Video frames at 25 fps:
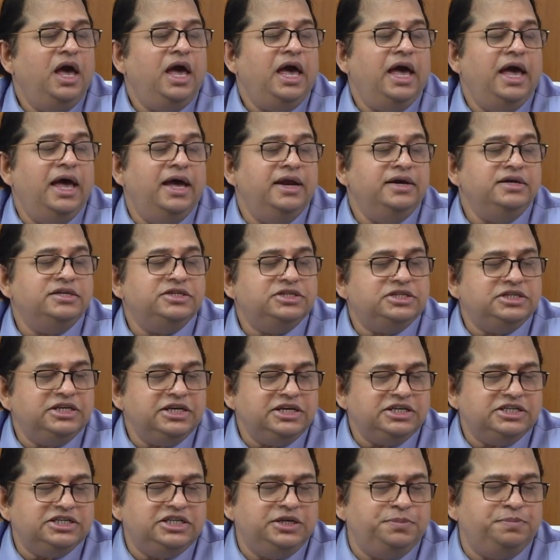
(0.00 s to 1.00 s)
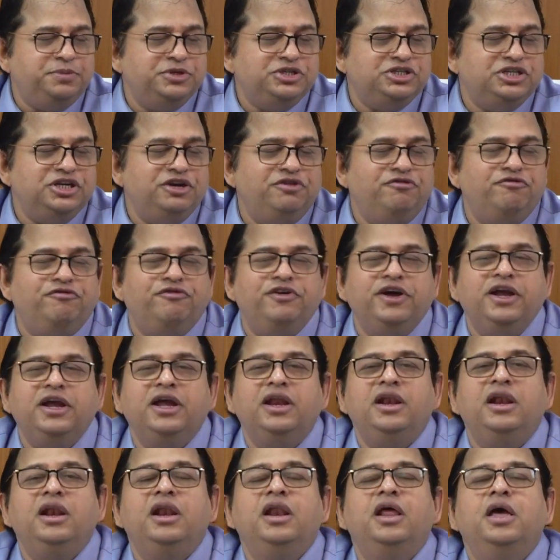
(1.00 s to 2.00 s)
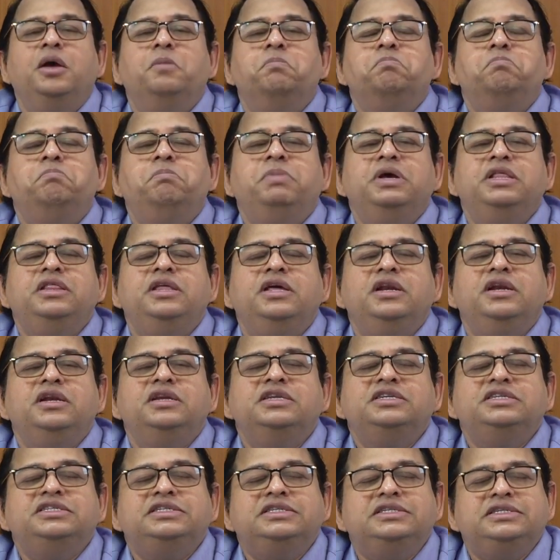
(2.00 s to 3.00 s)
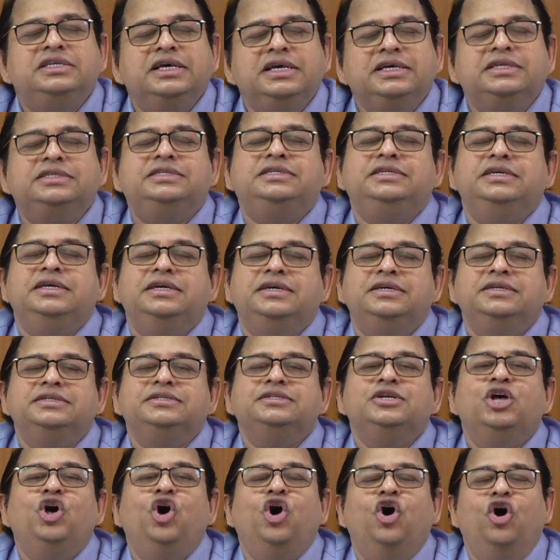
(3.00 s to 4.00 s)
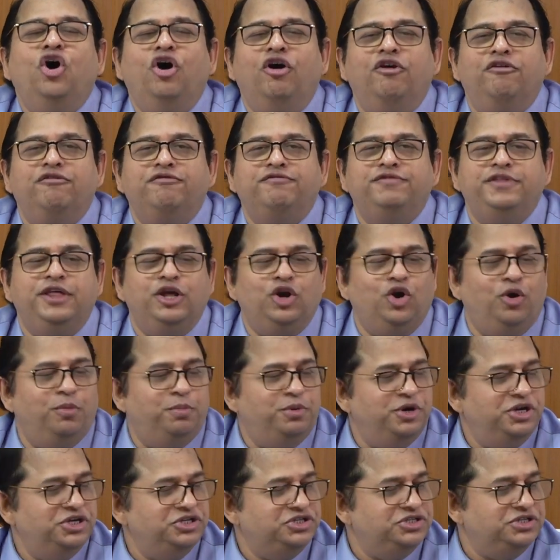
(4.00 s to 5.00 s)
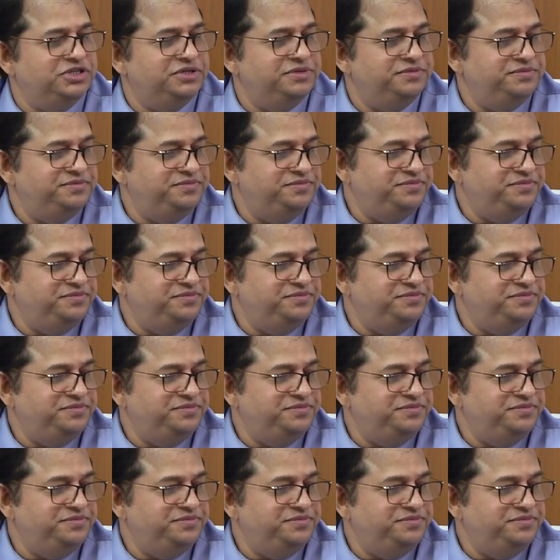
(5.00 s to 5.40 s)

and 60% fail within 6 years of their operation.